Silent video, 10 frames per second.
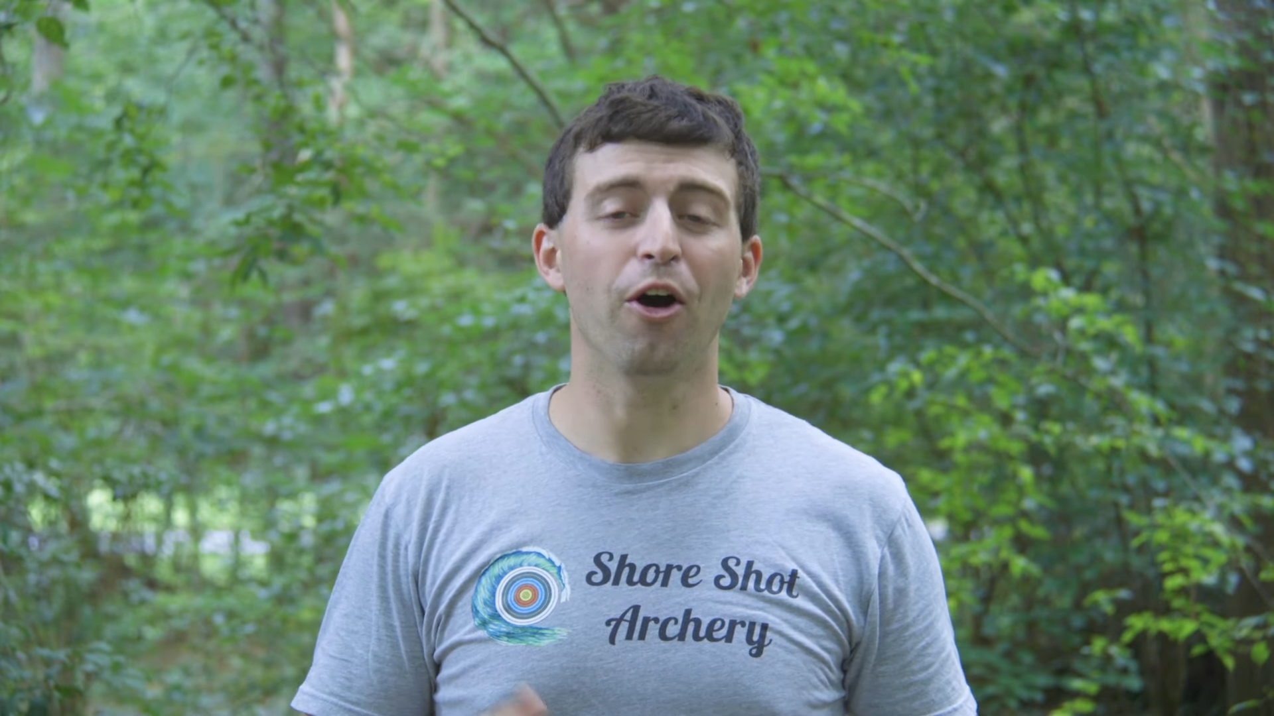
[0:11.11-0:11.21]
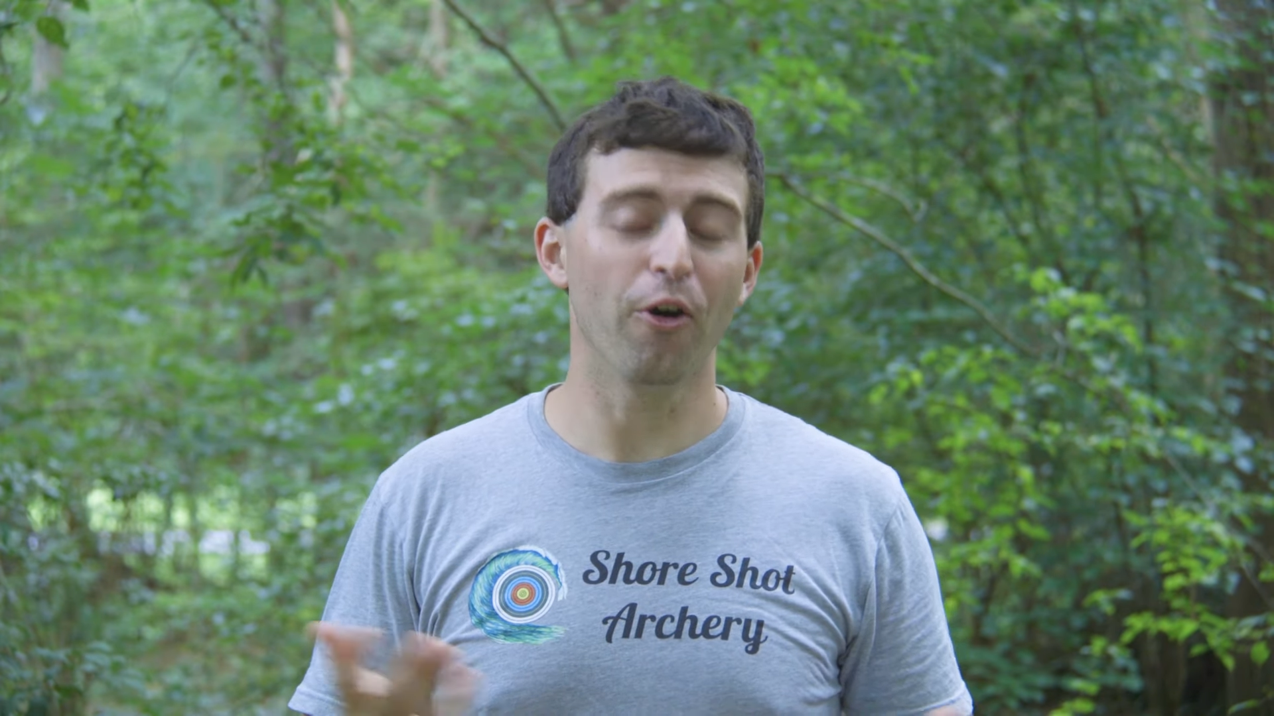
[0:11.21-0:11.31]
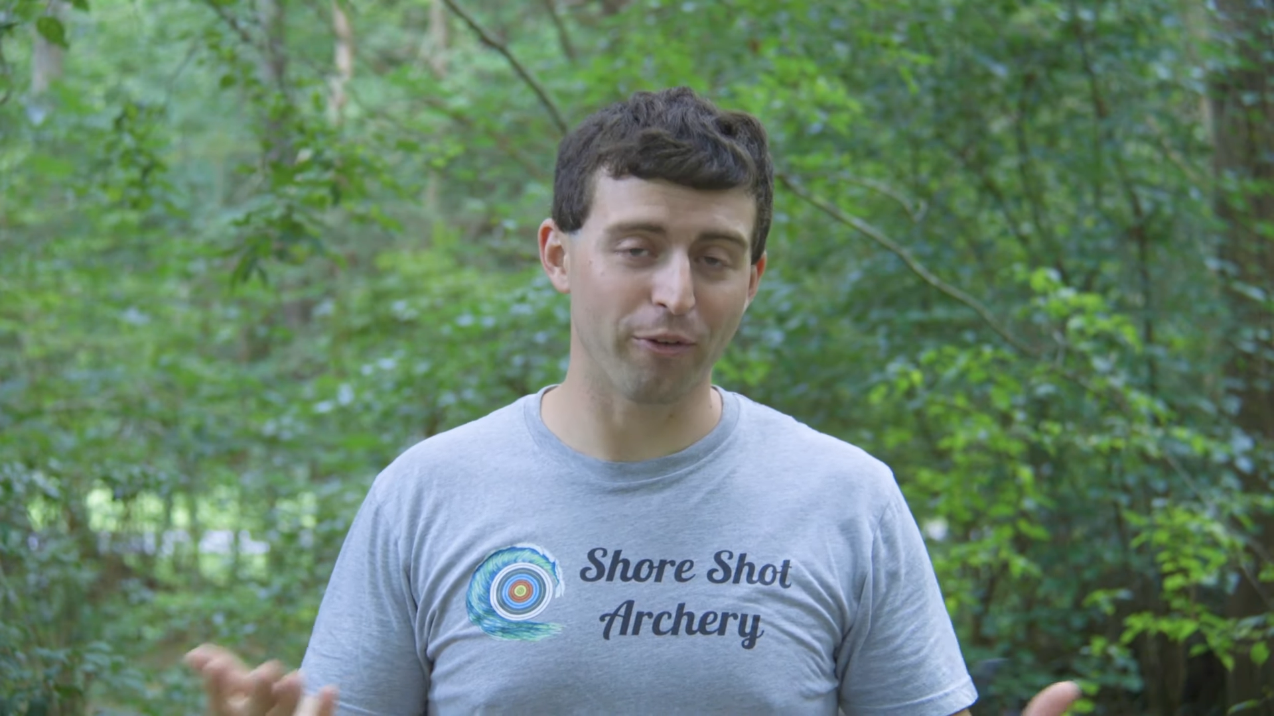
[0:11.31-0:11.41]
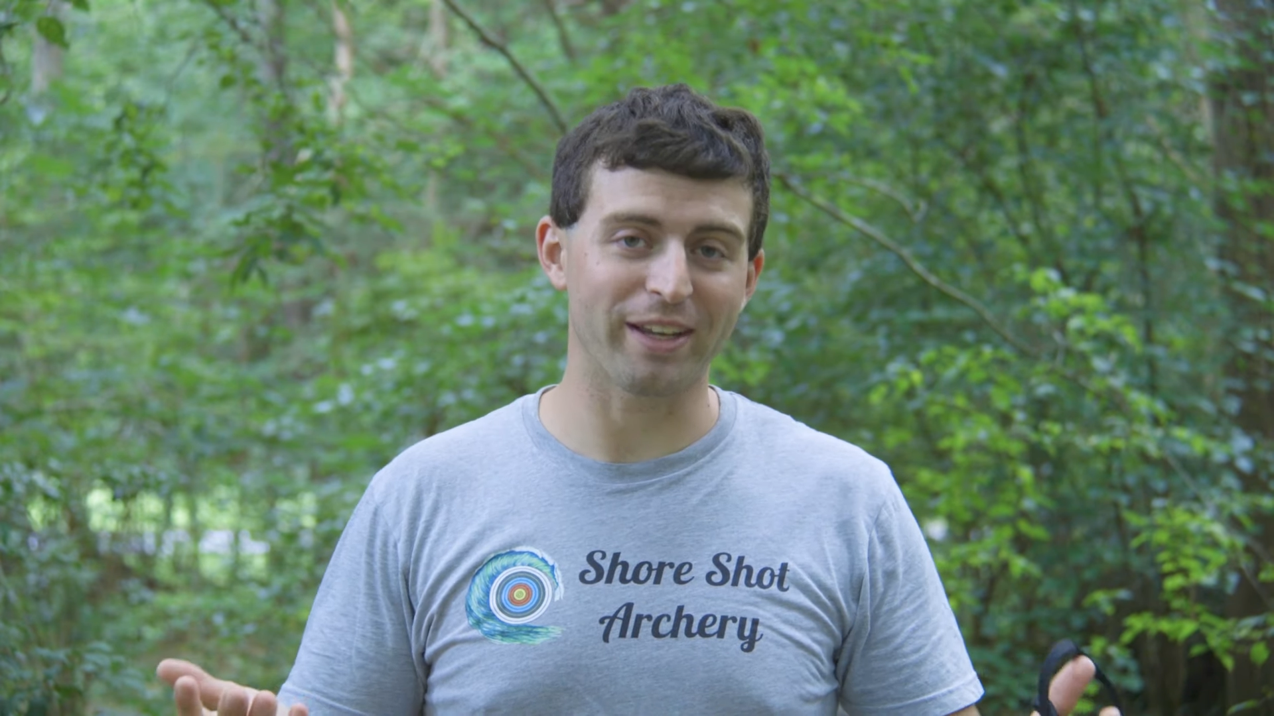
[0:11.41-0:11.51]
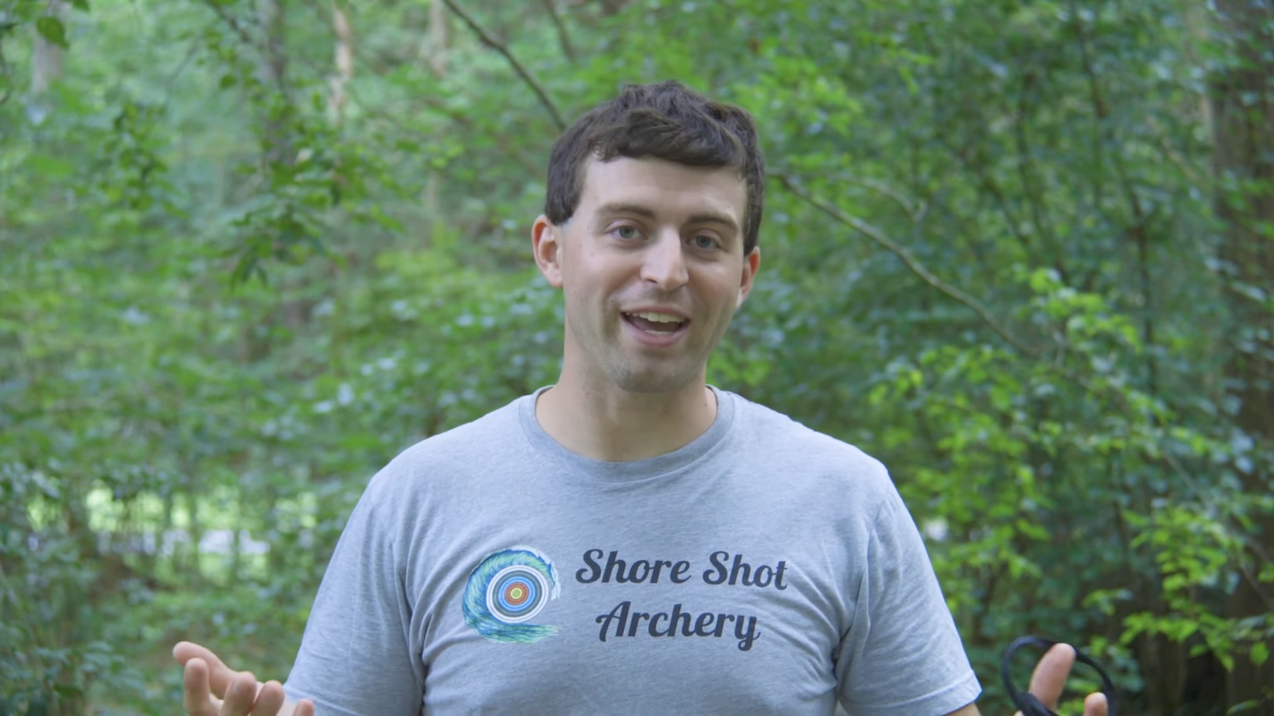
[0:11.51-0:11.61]

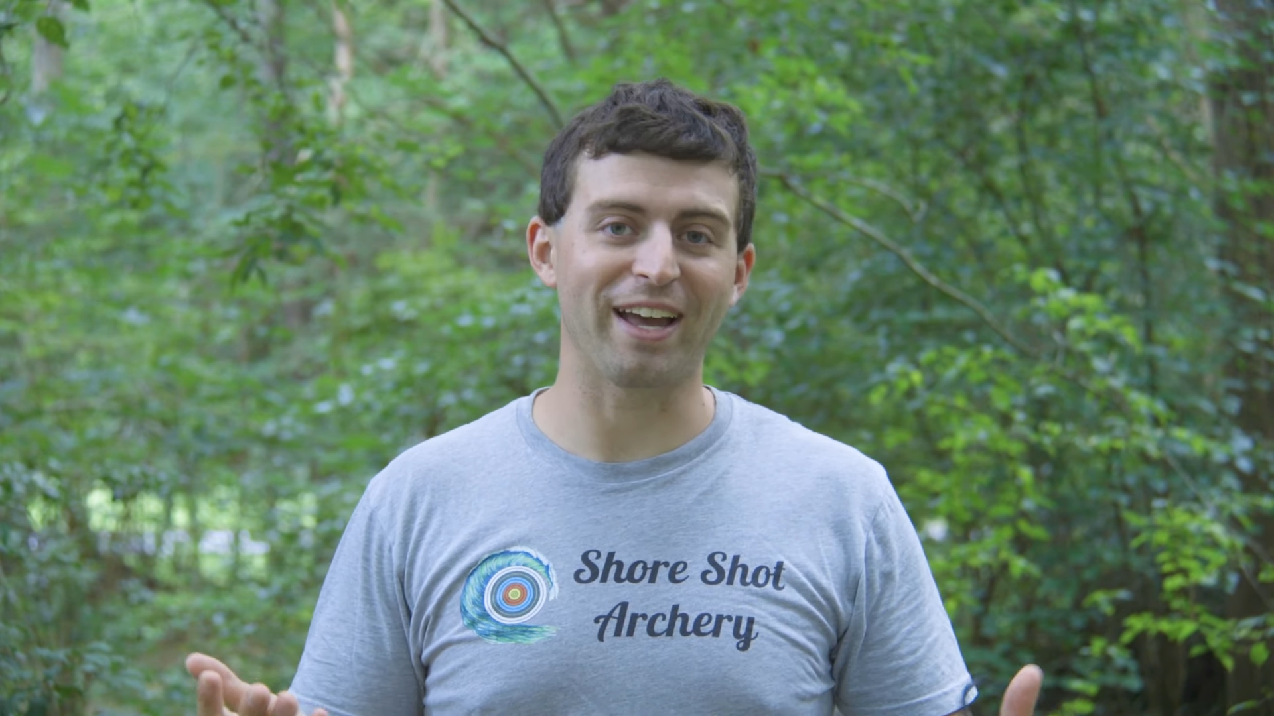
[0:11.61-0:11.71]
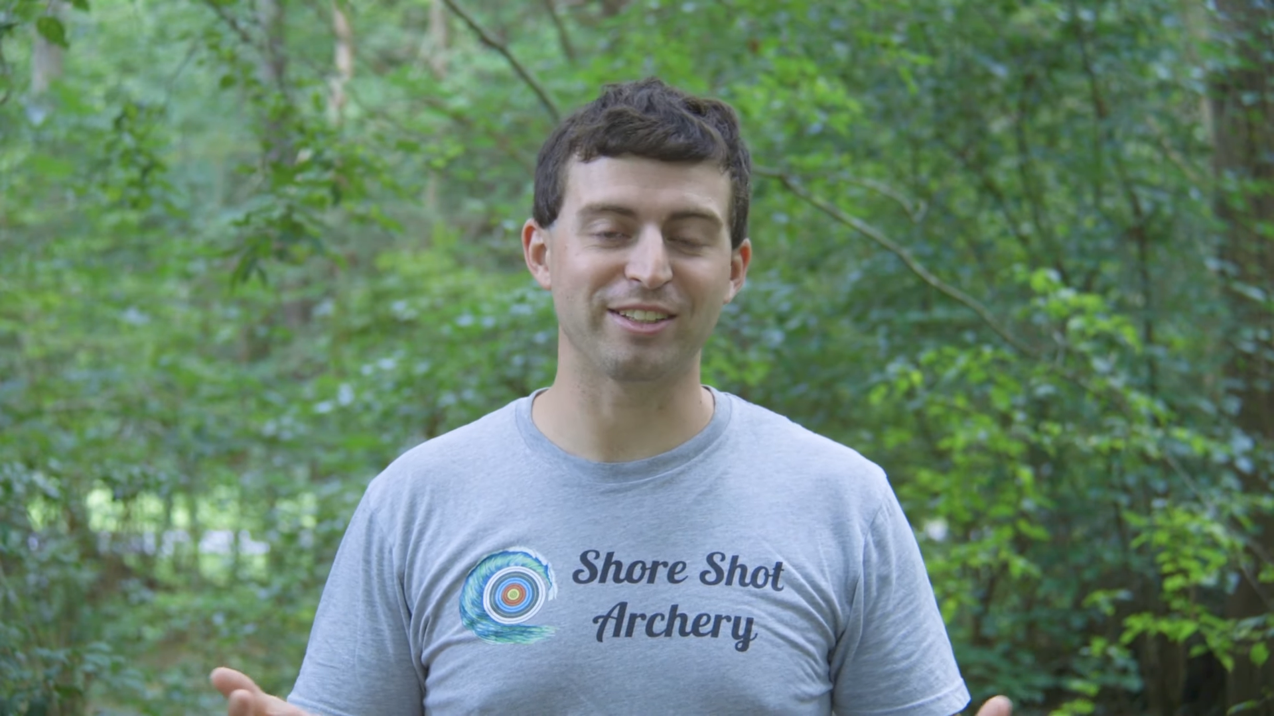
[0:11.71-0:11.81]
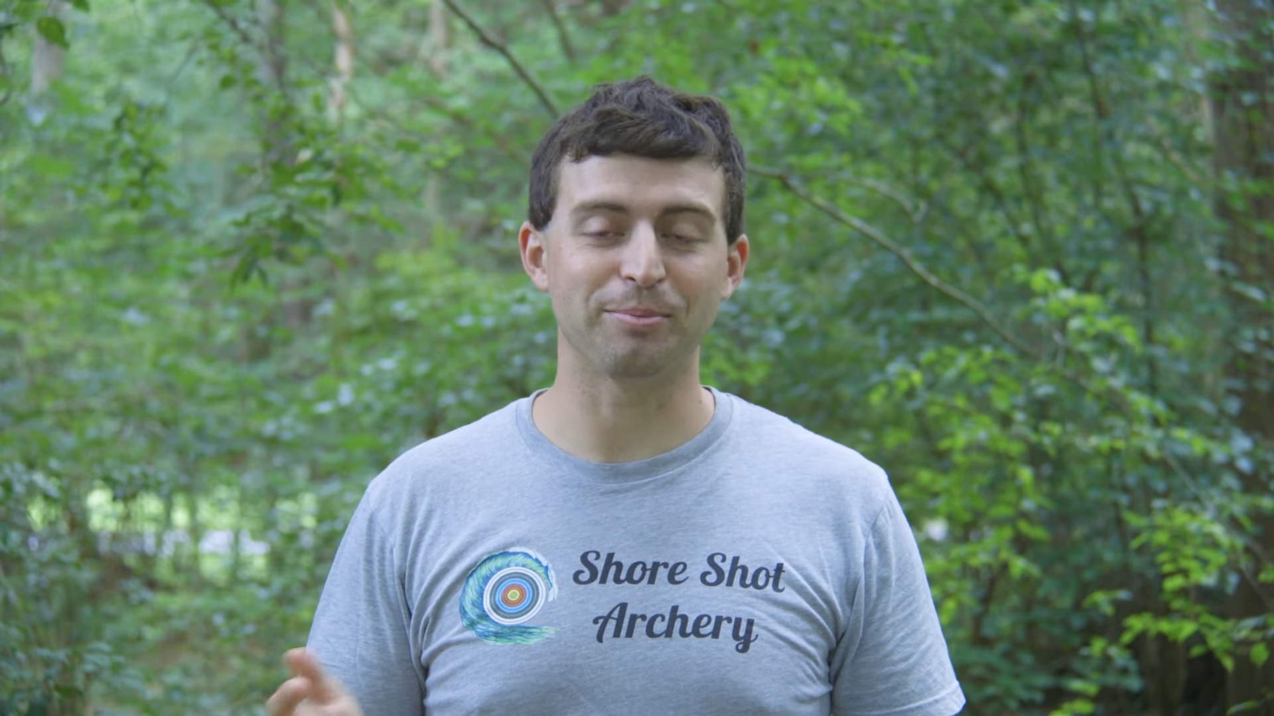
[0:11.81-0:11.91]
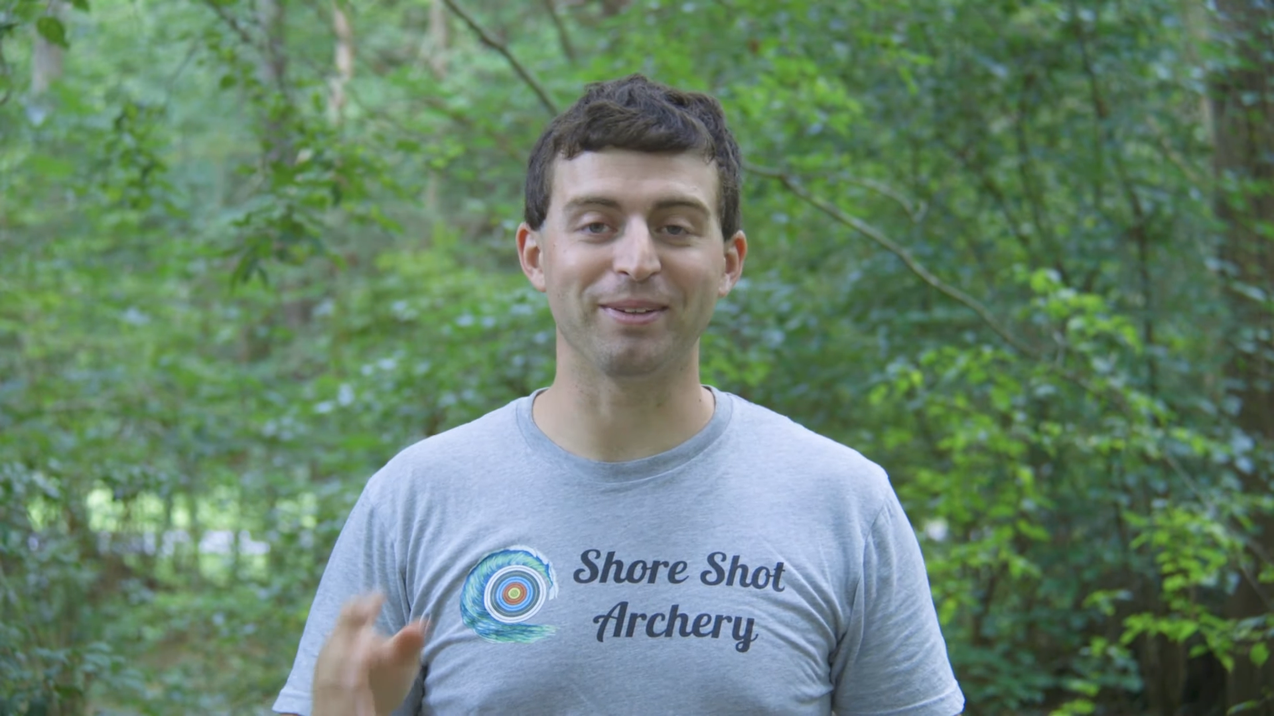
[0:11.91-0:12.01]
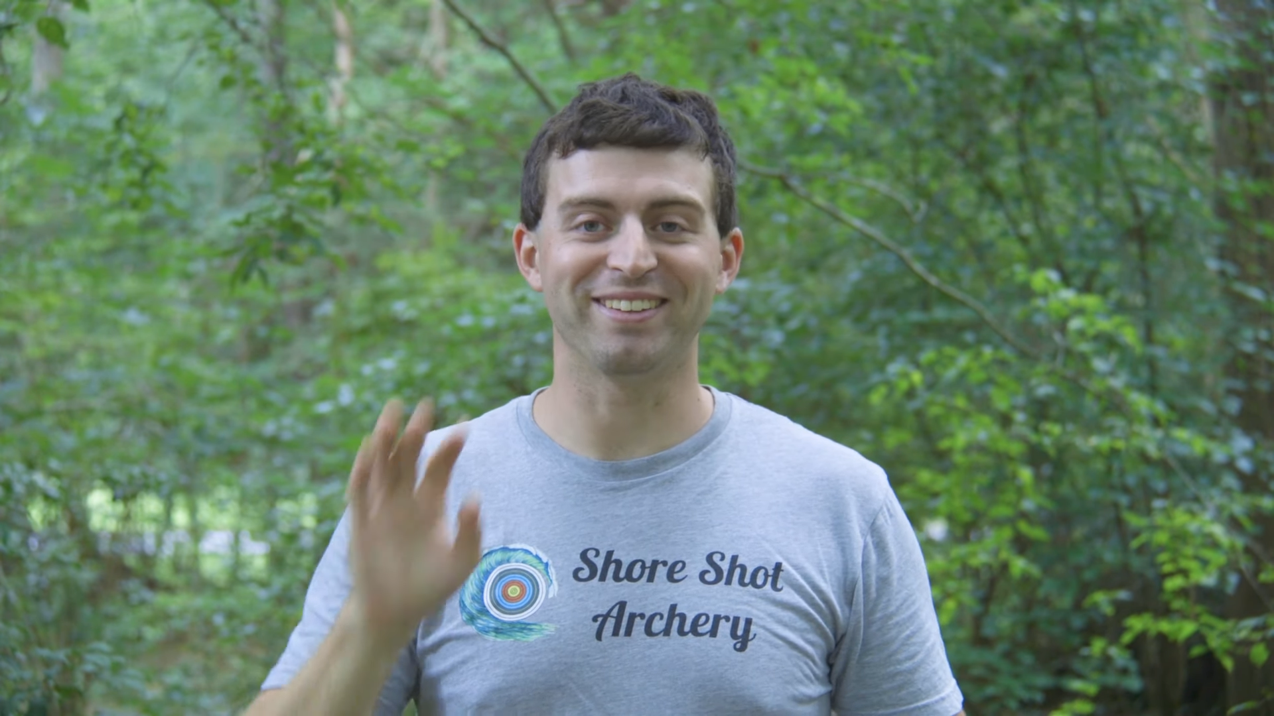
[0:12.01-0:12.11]
overcast,